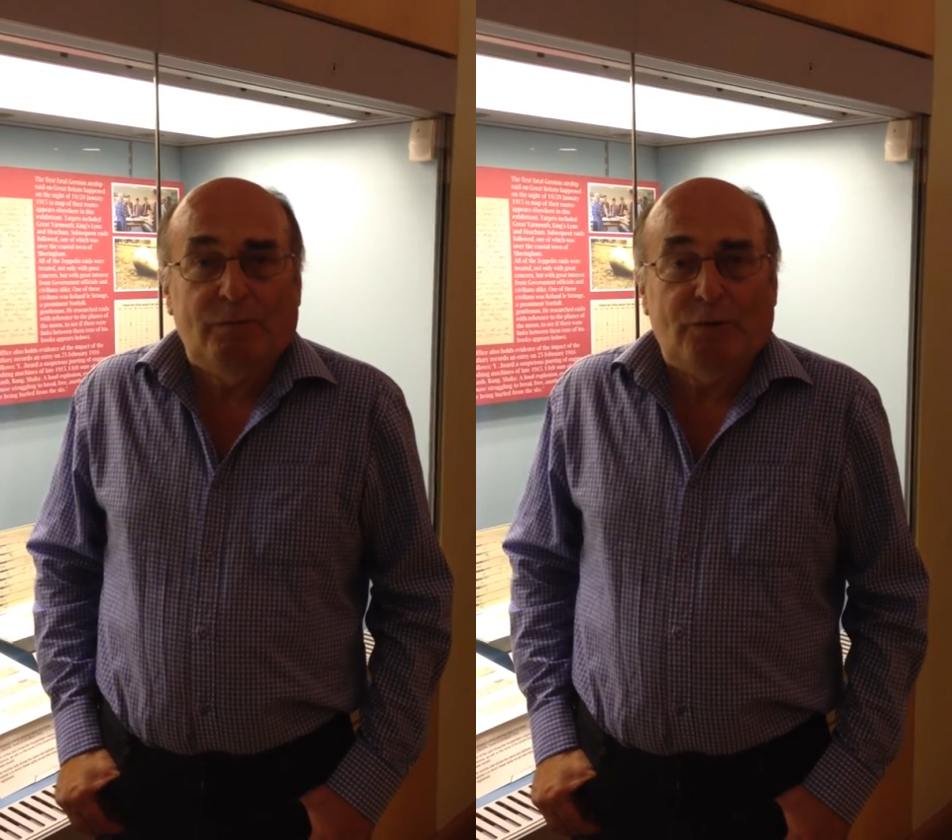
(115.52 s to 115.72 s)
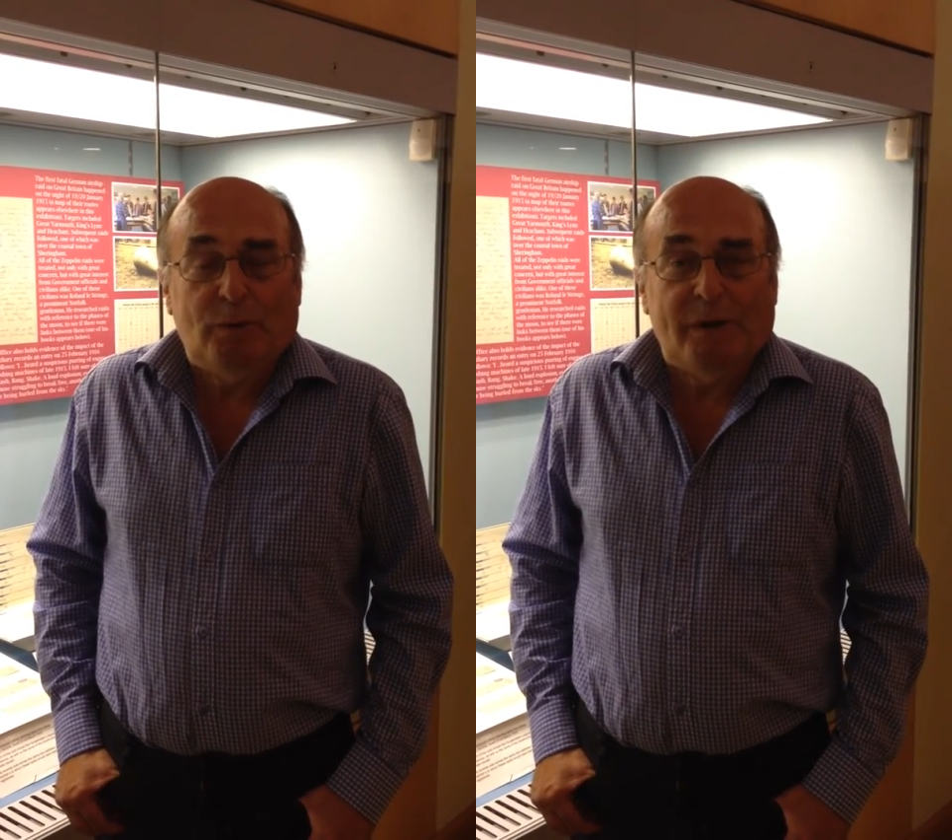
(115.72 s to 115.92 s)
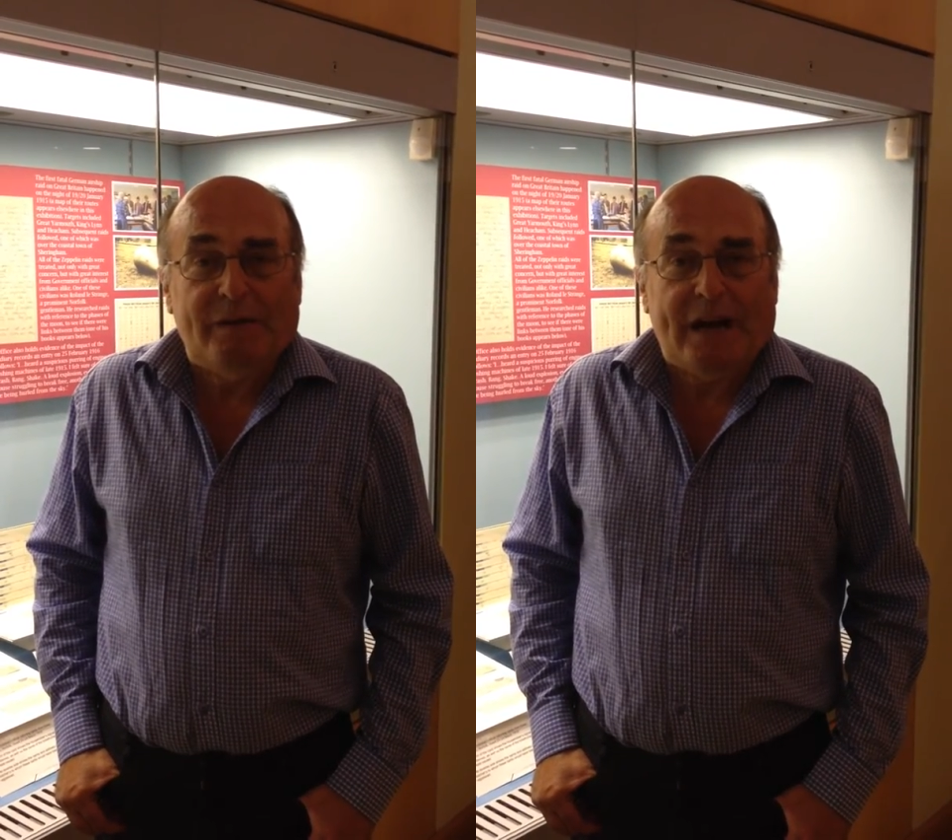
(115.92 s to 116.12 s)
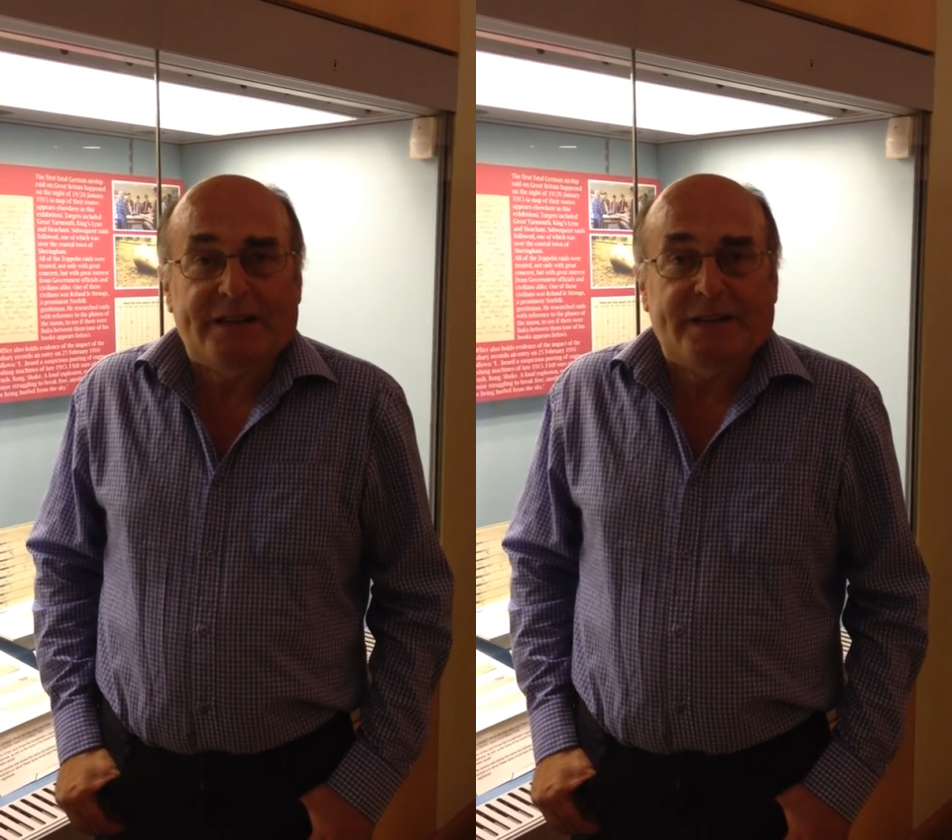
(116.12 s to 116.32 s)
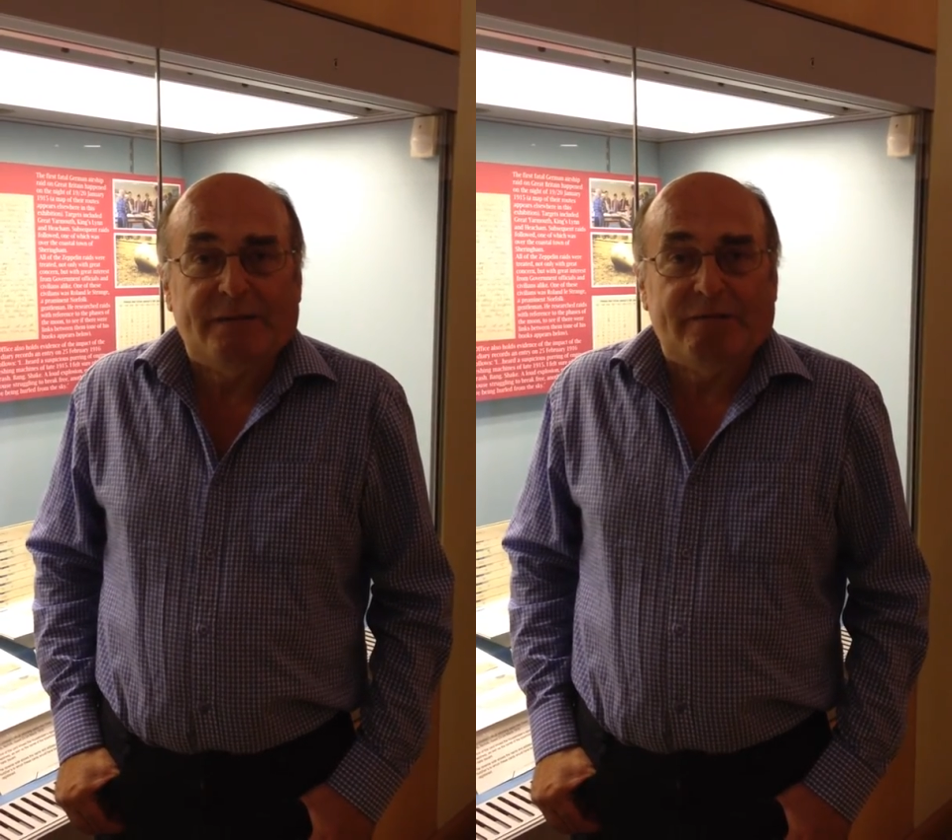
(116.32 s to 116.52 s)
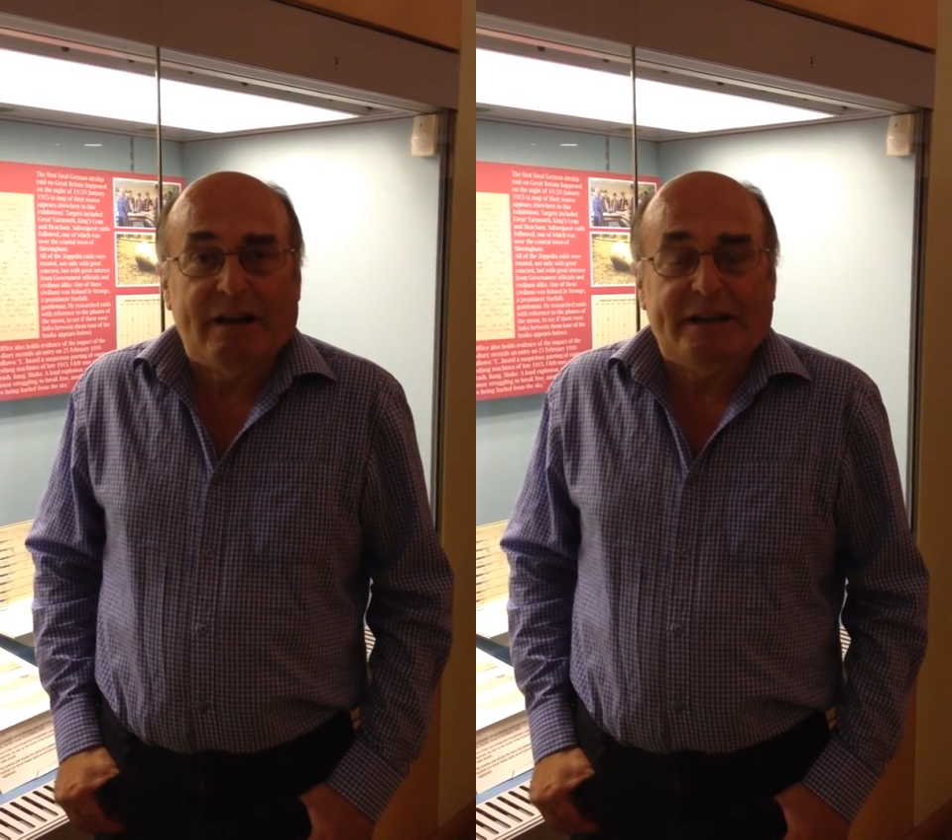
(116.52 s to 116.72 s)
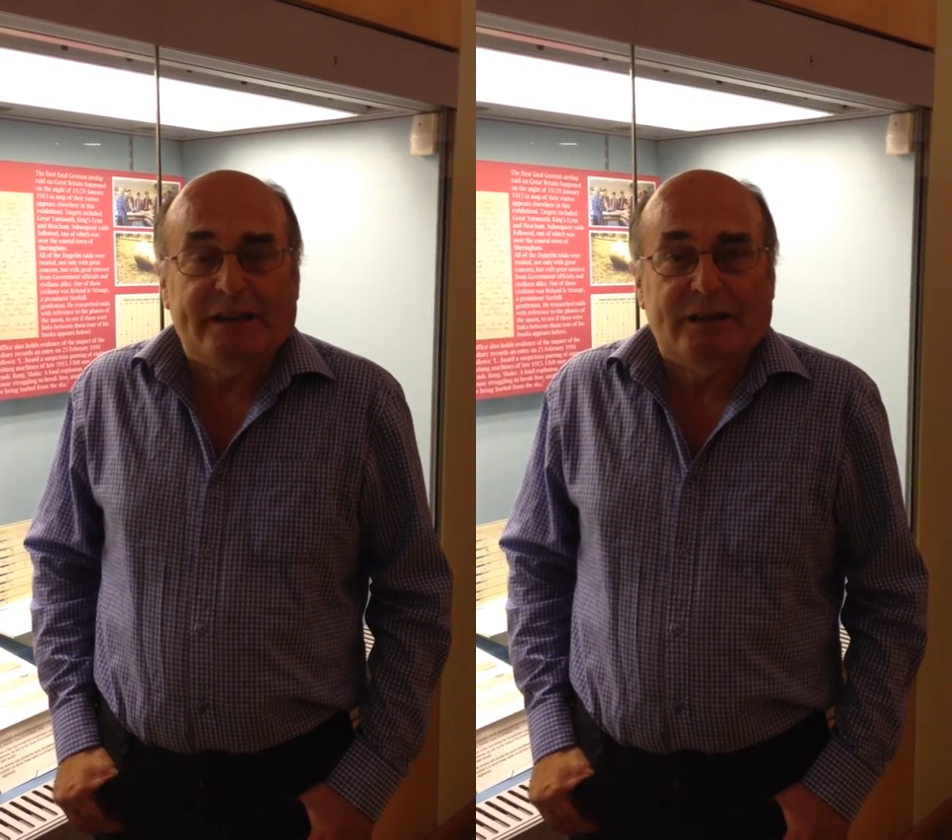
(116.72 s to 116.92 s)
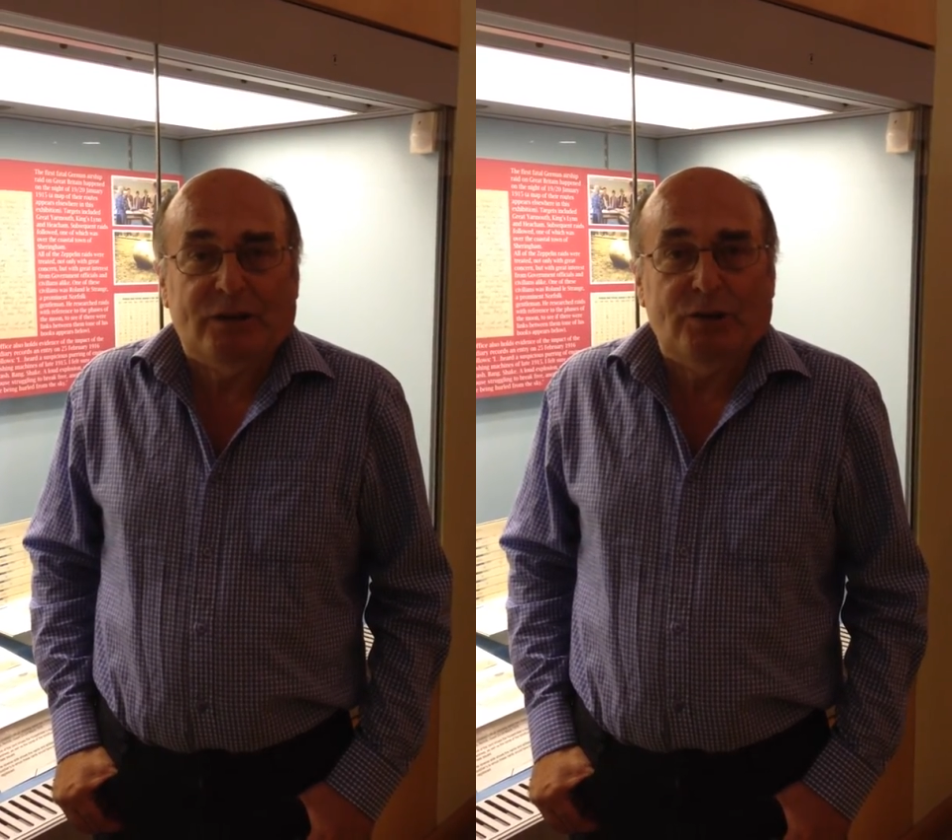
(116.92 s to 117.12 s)
Normally the houses were great
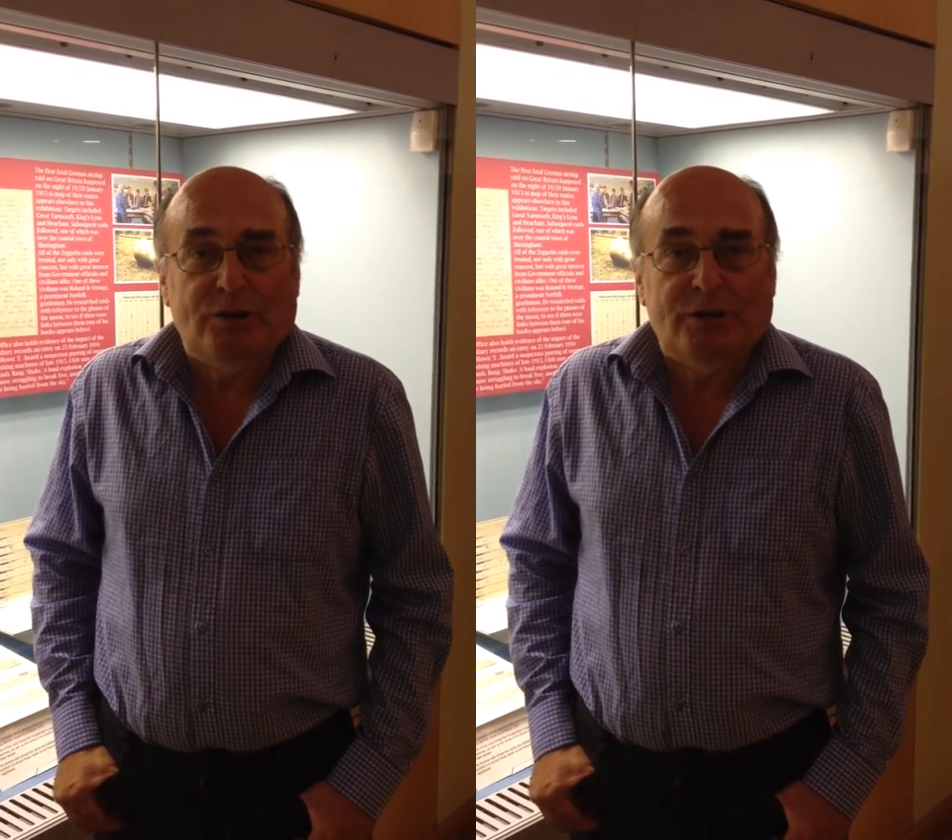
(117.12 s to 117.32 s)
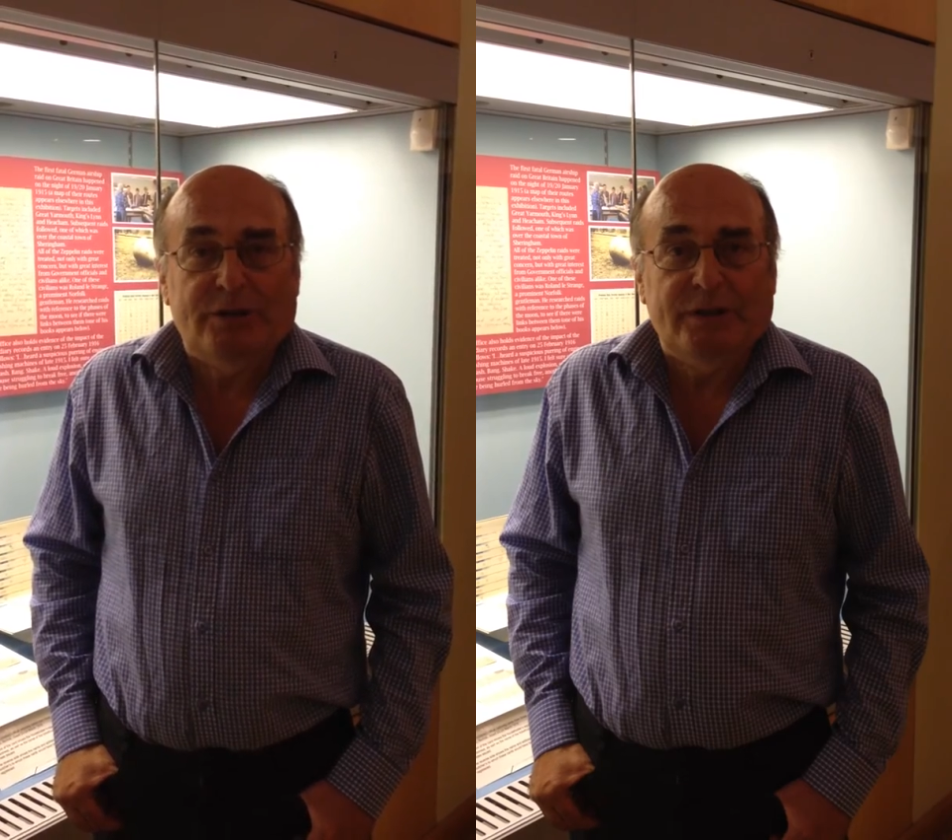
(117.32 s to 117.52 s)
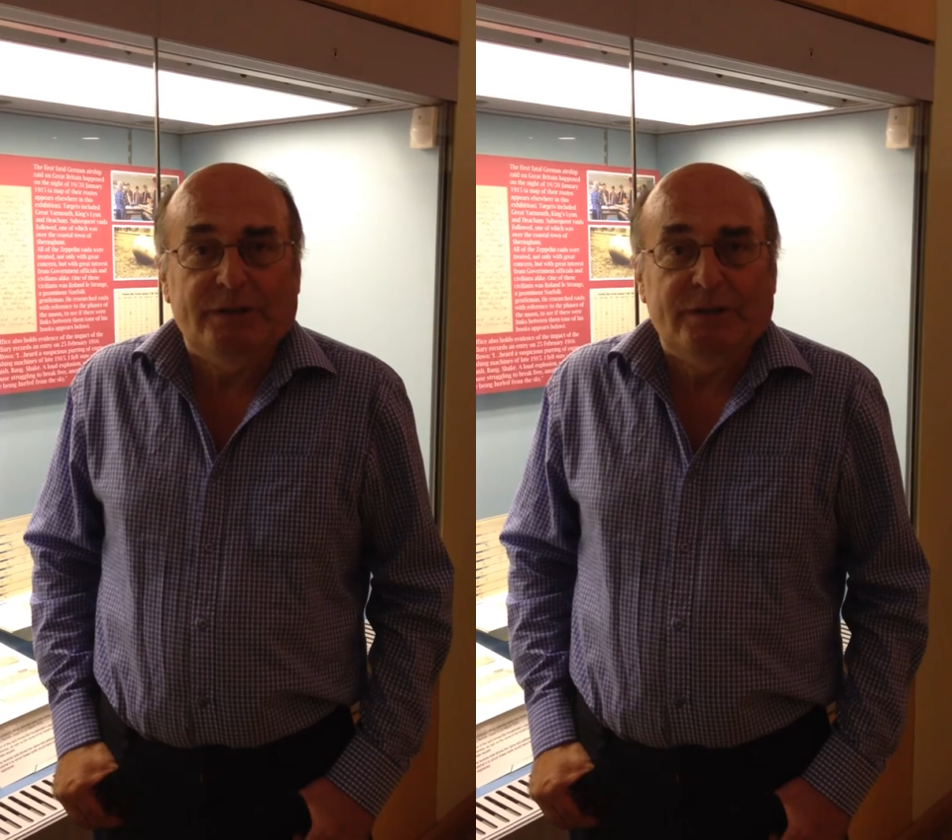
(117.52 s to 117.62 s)
and the good,